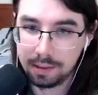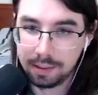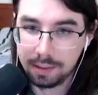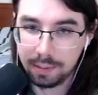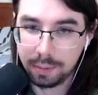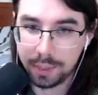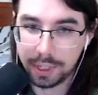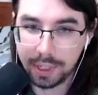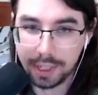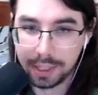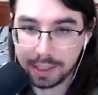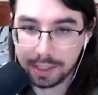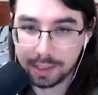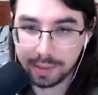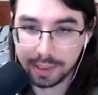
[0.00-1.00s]
But no,
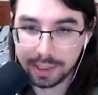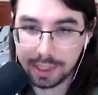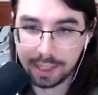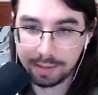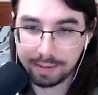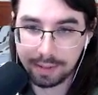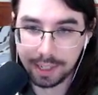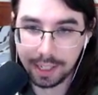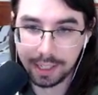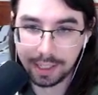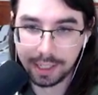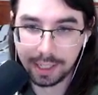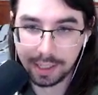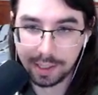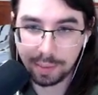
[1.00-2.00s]
this works out fine.
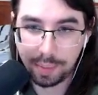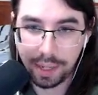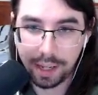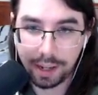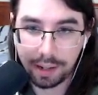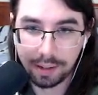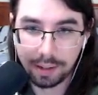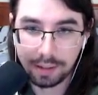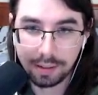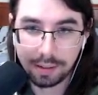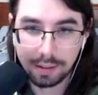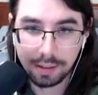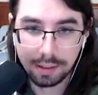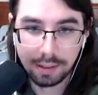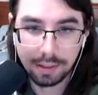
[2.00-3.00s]
Another pair.
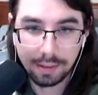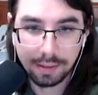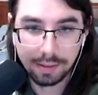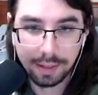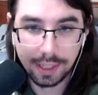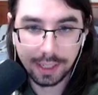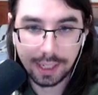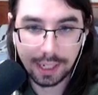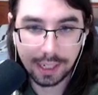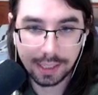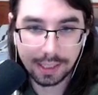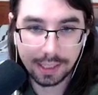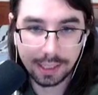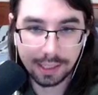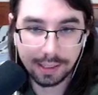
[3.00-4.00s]

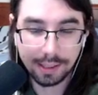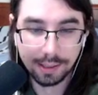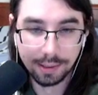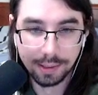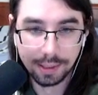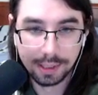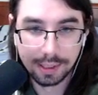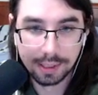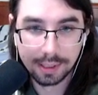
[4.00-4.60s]
Fantastic news.